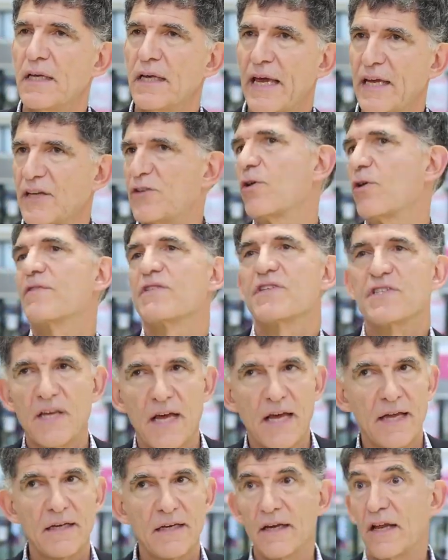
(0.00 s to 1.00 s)

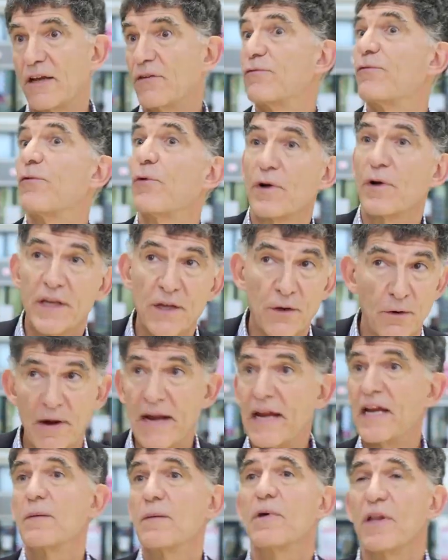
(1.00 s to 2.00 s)
atorvastatin at 40 or
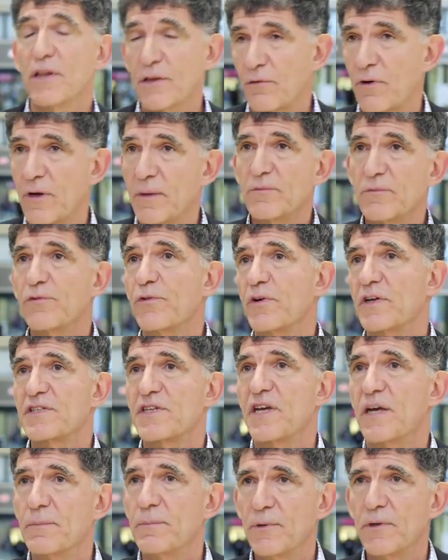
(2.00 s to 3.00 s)
80 milligrams, for
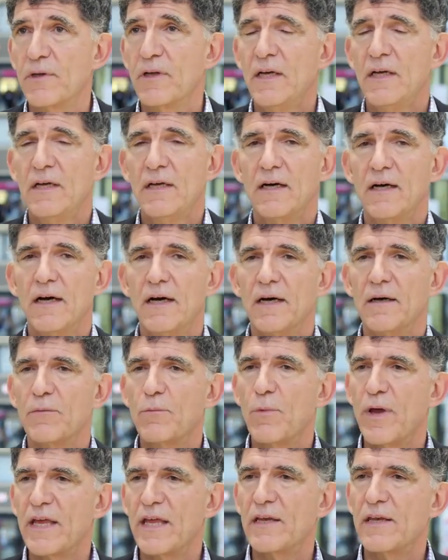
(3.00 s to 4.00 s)
example. Uh,
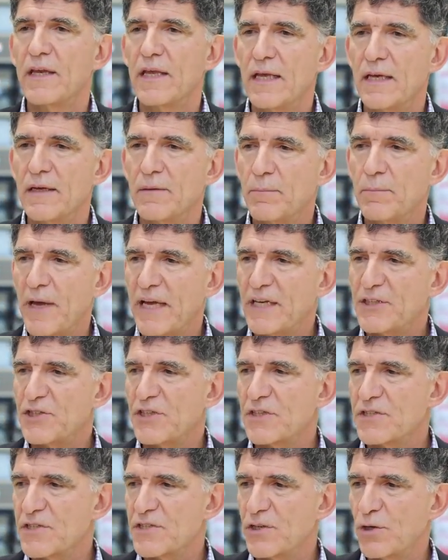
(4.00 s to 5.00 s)
in, in
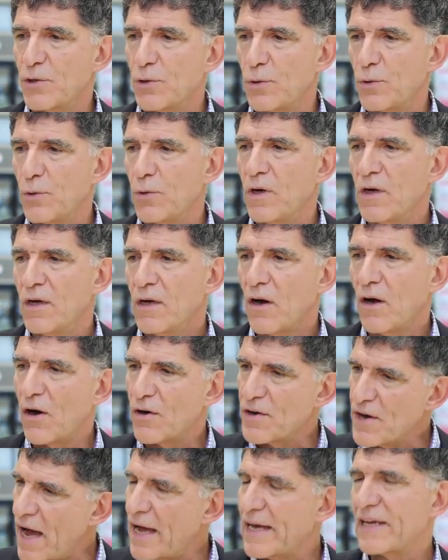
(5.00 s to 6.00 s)
patients who
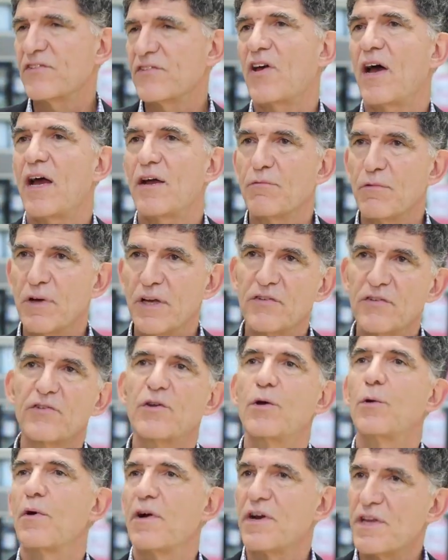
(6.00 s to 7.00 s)
are not as high risk,
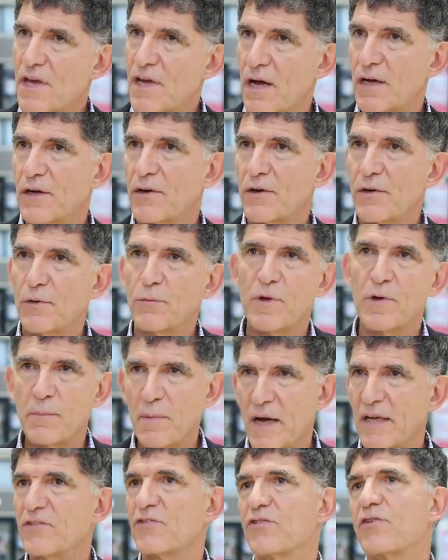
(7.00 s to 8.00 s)
who are younger, we
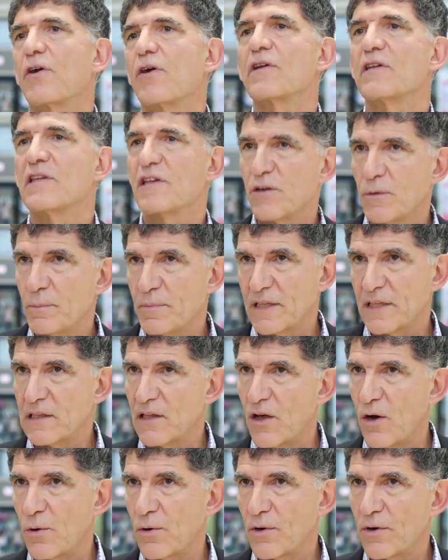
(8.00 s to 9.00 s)
might start a little bit
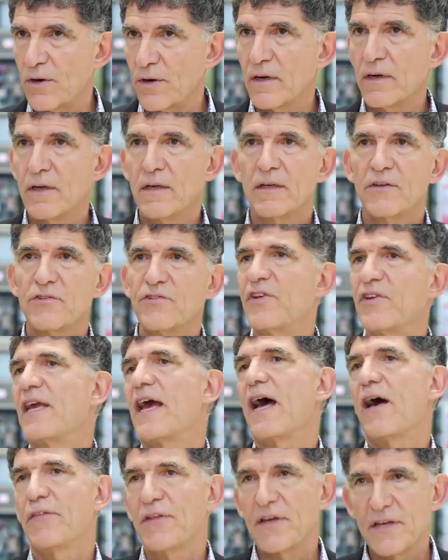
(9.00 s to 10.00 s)
lower, see
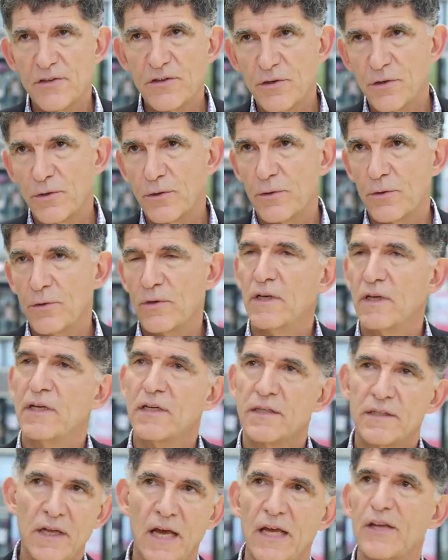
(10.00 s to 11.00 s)
how they do,
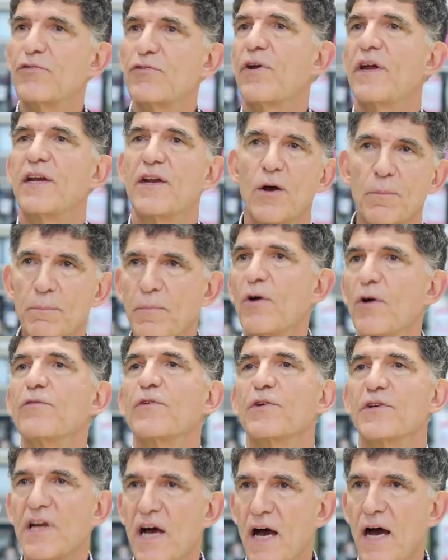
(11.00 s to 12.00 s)
titrate up
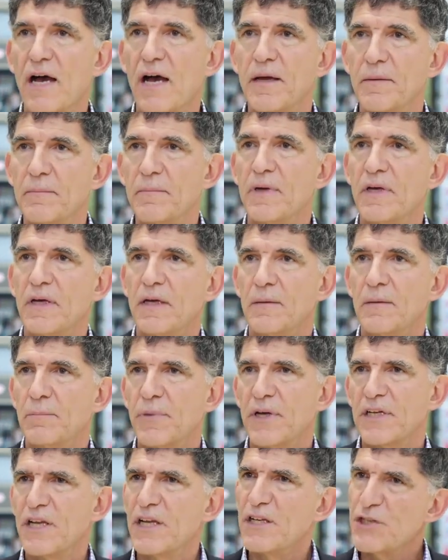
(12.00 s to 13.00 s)
over time.
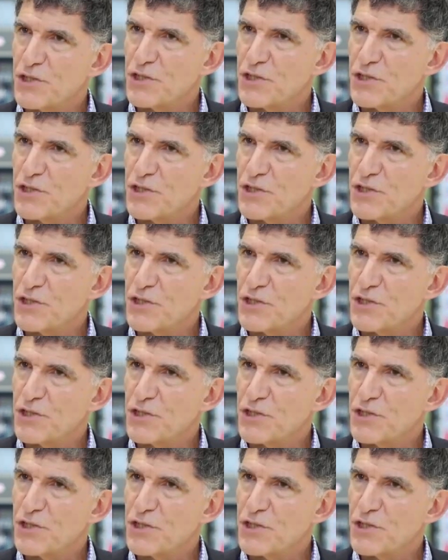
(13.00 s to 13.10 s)
But in